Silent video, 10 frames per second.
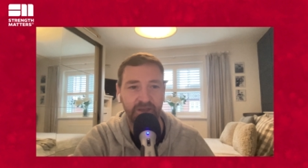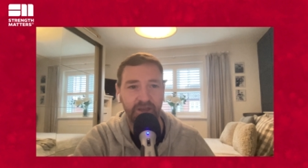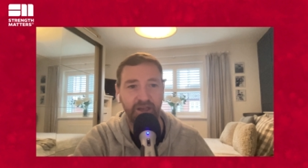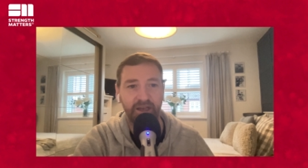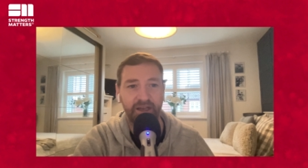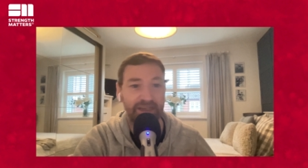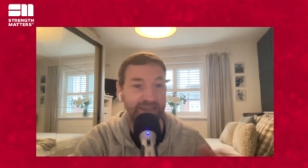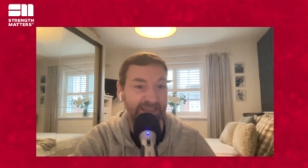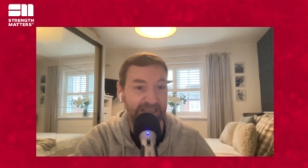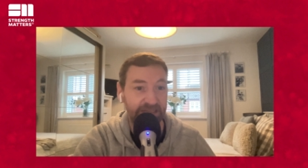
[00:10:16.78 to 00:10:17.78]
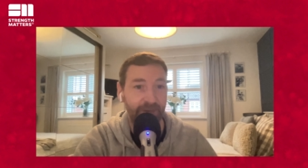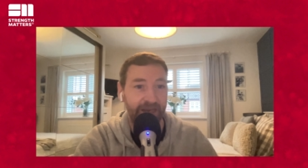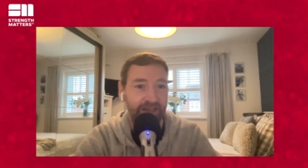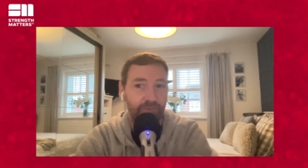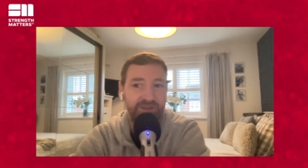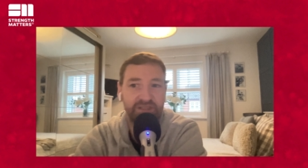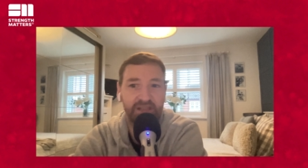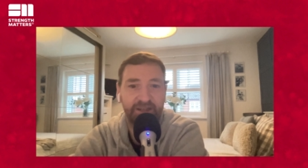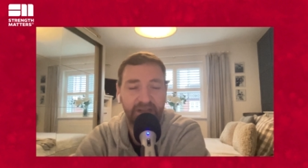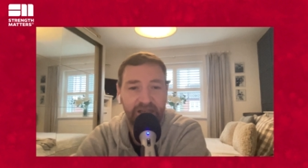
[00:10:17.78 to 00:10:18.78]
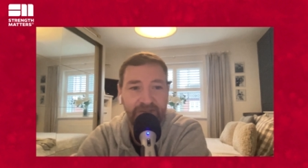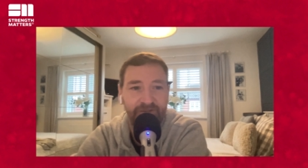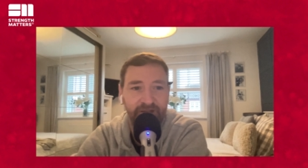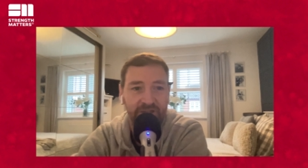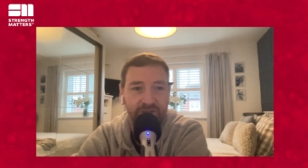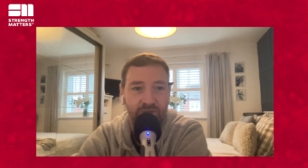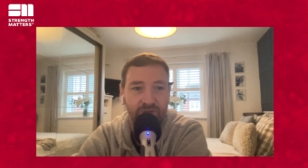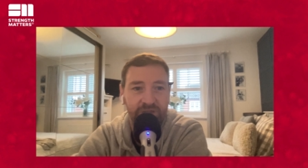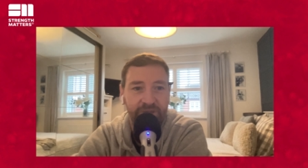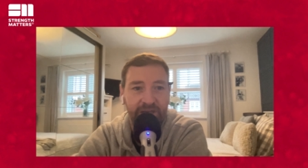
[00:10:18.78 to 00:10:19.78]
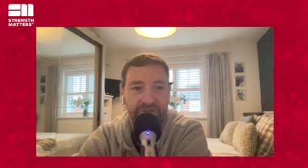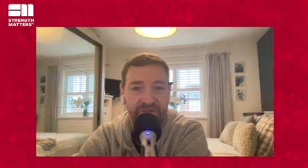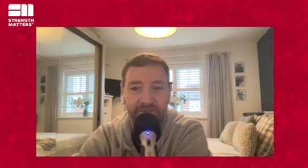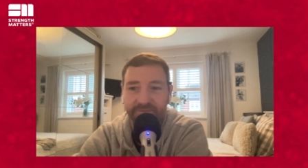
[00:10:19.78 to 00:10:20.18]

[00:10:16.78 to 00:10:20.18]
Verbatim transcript: uh, lead magnet, which is like the leaflet you talked about, Andrew?